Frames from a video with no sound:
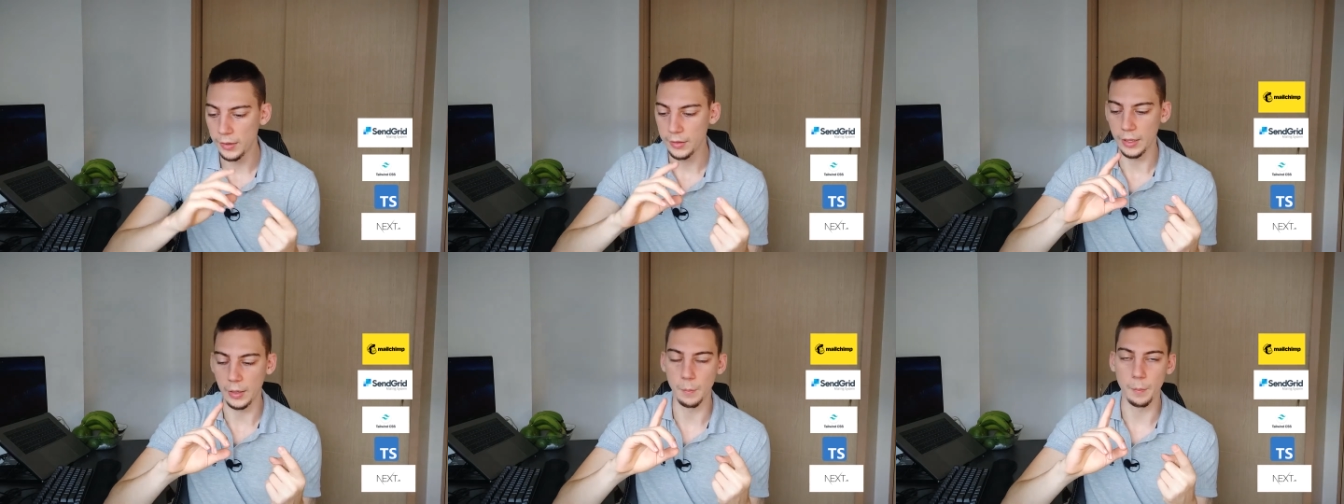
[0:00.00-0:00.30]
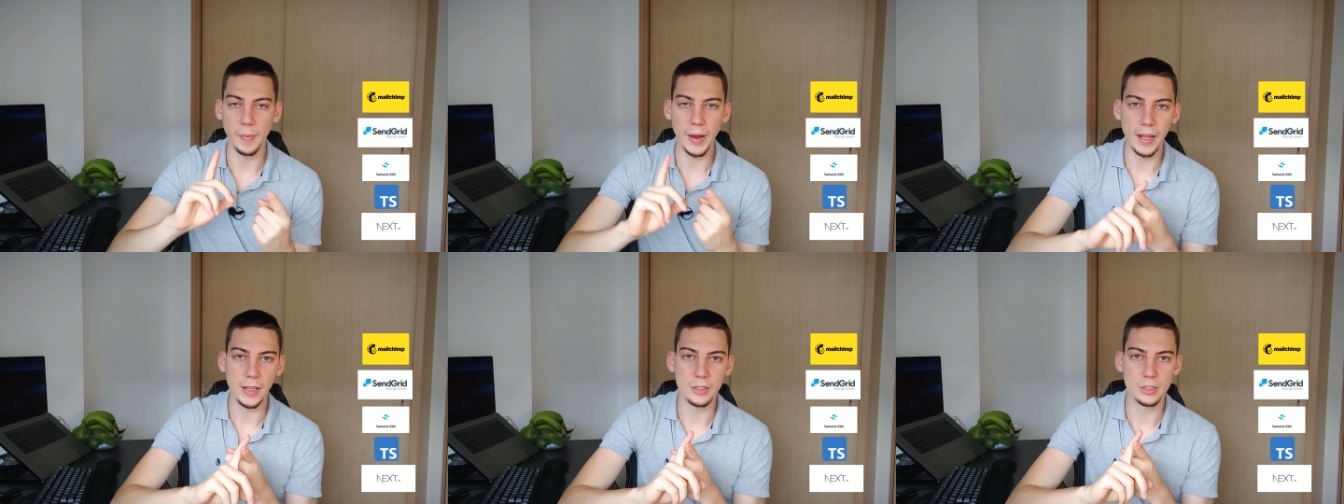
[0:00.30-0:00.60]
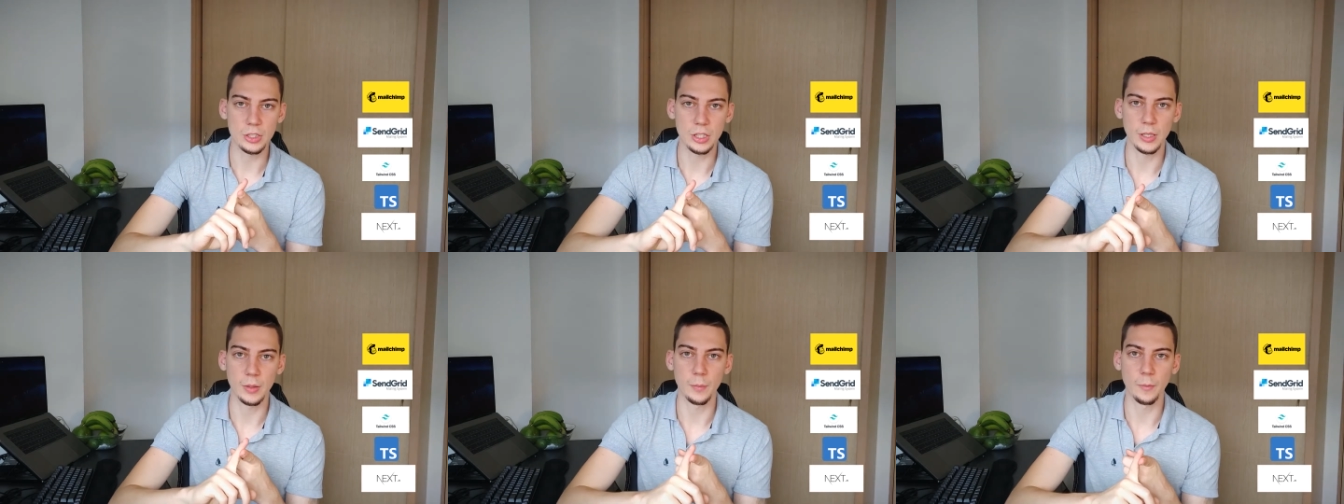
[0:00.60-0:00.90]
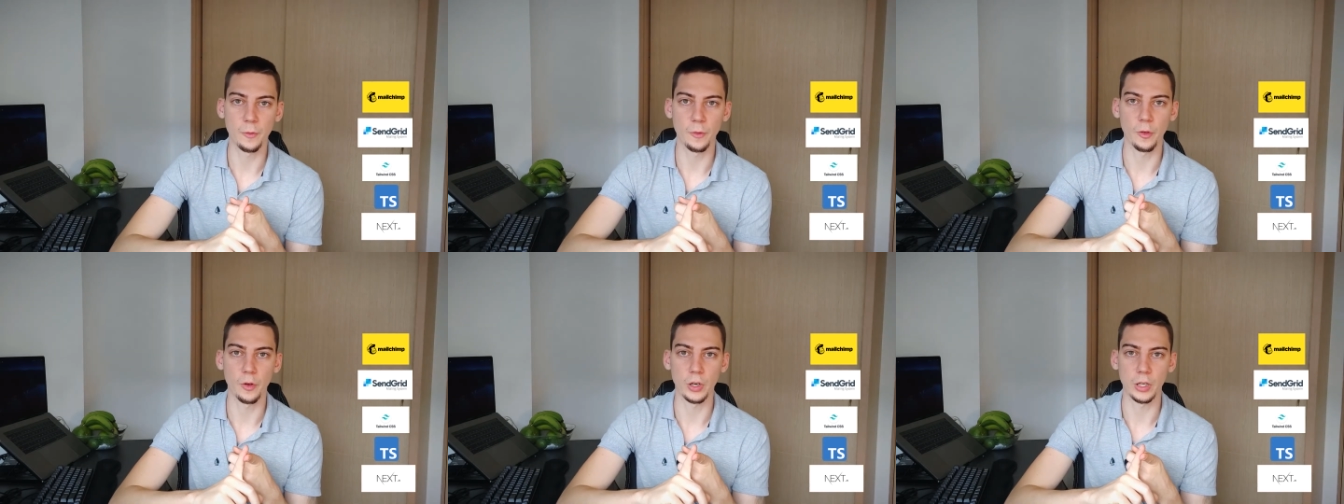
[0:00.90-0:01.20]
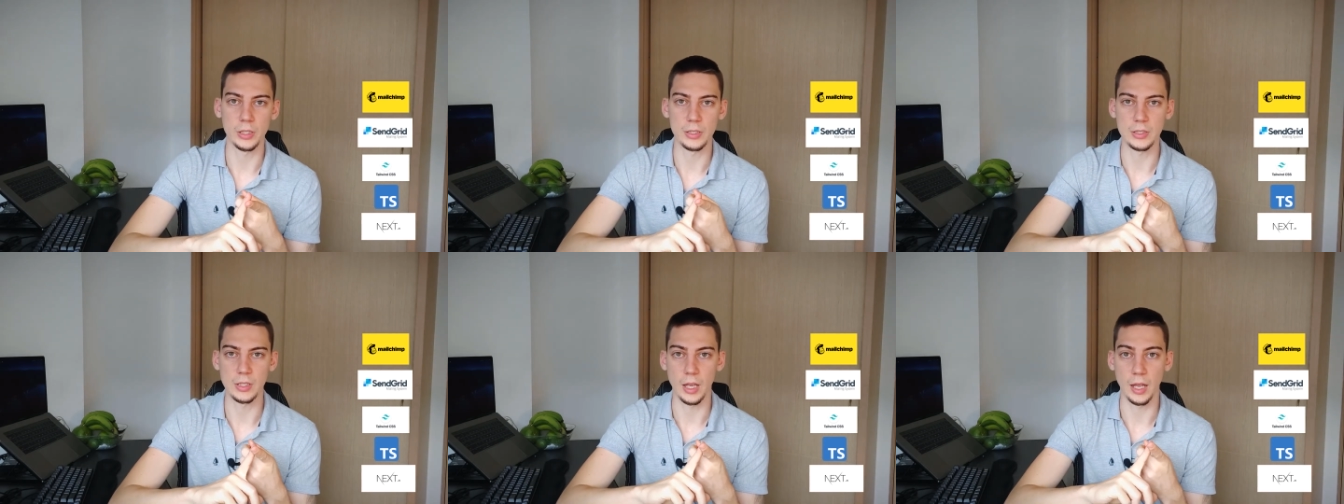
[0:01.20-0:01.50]
Then MailChimp for
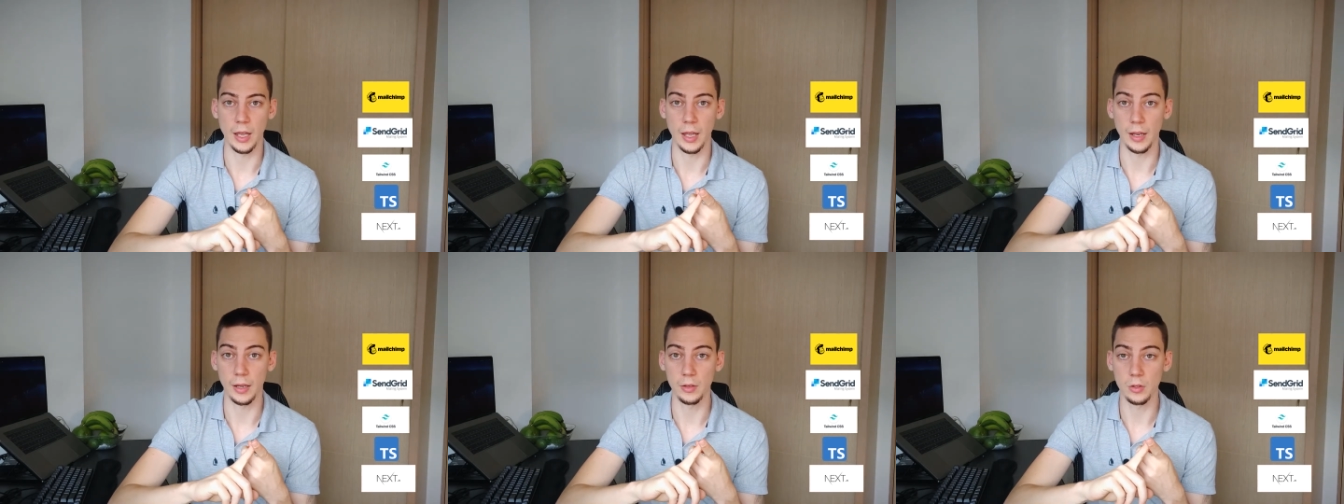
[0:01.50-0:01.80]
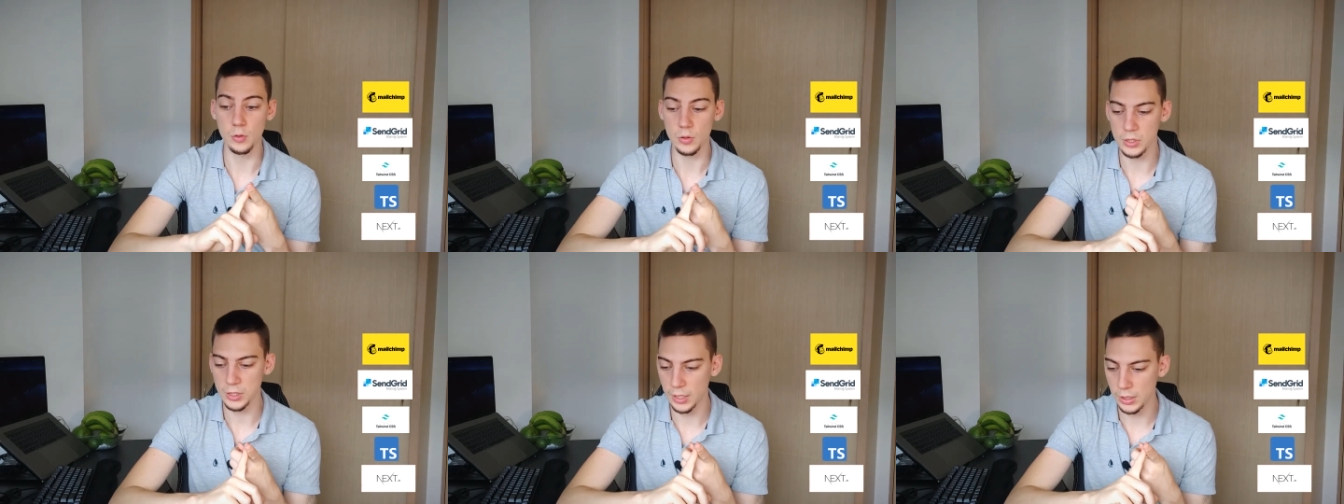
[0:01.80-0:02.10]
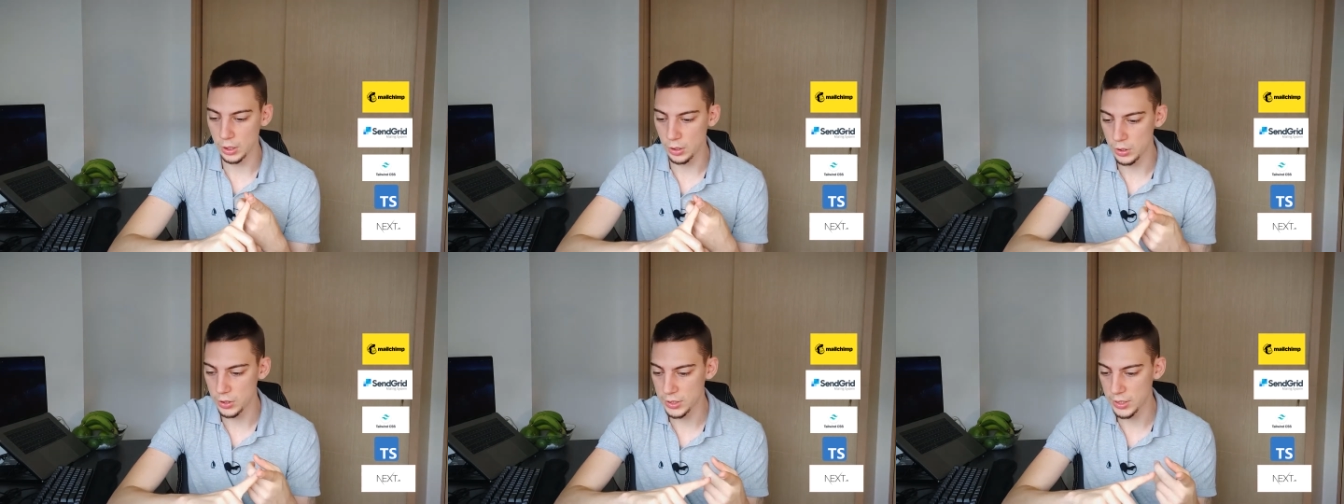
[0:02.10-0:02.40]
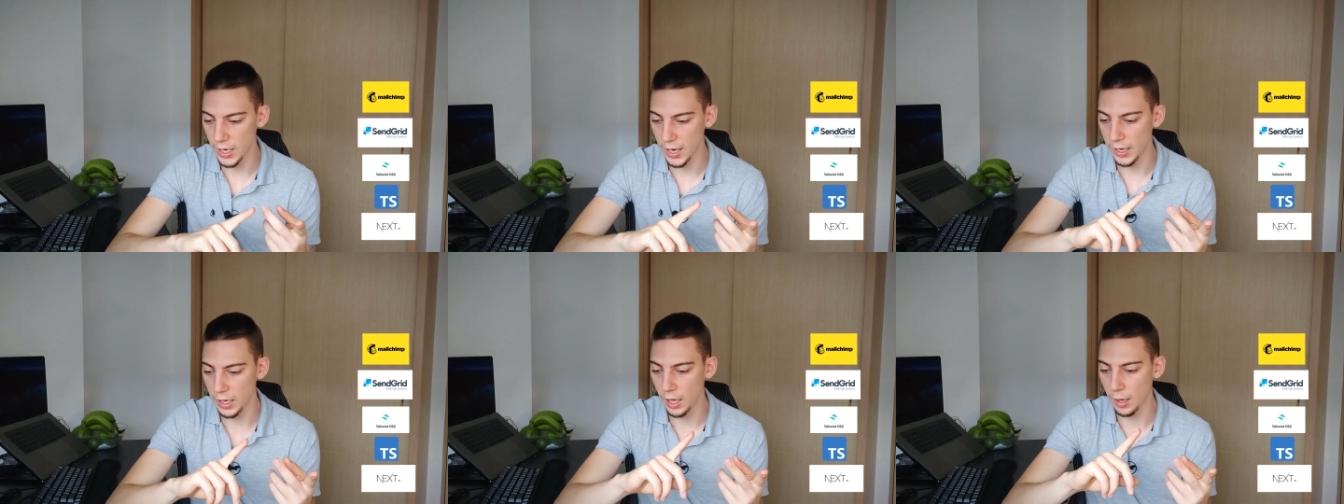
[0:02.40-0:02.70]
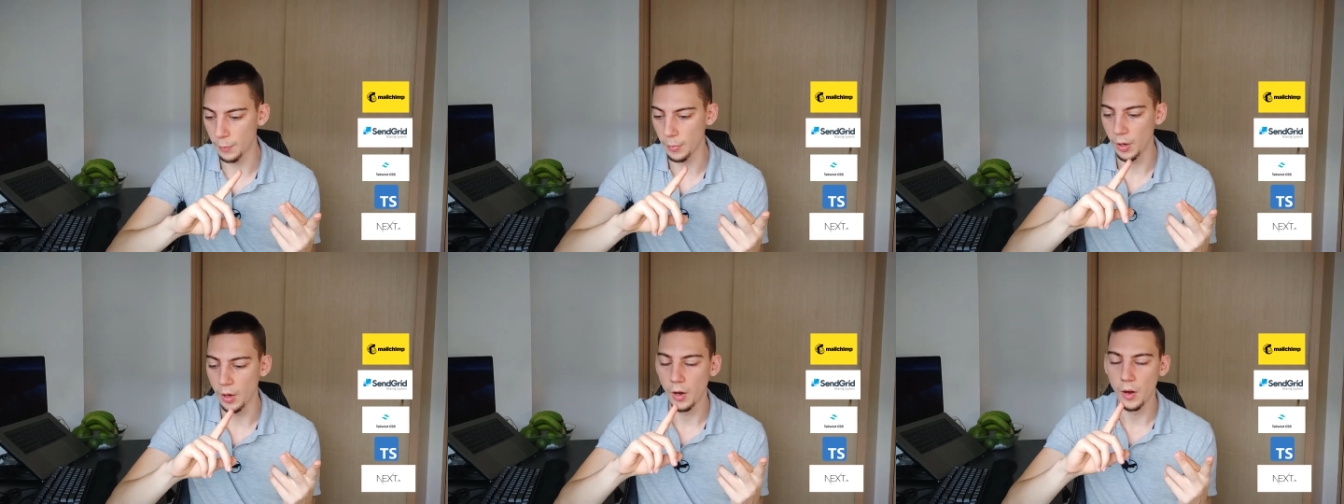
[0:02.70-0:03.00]
this uh, newsletter sign
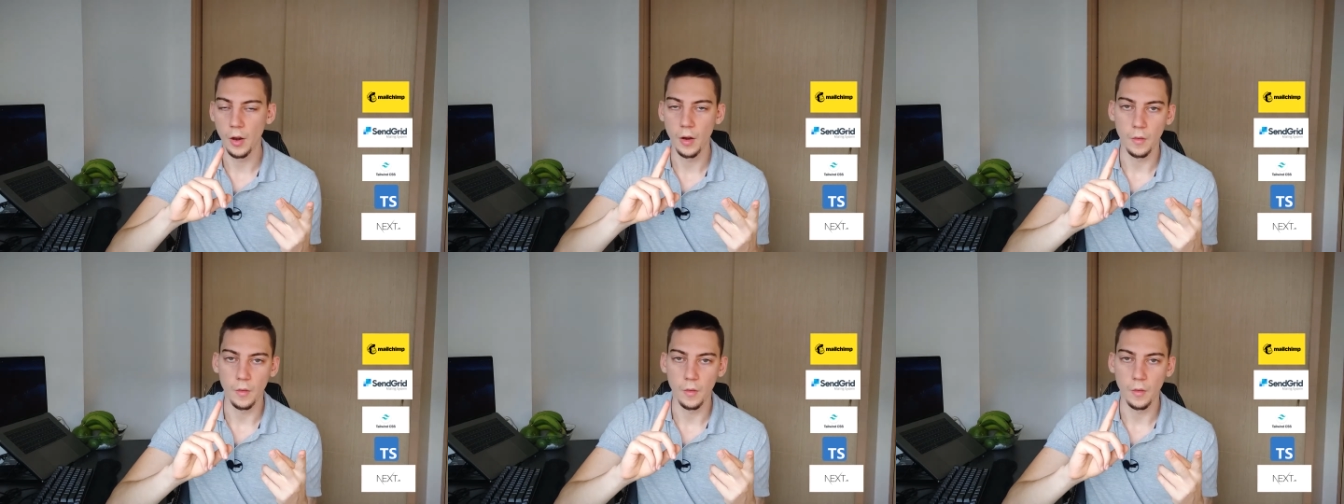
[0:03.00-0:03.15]
up,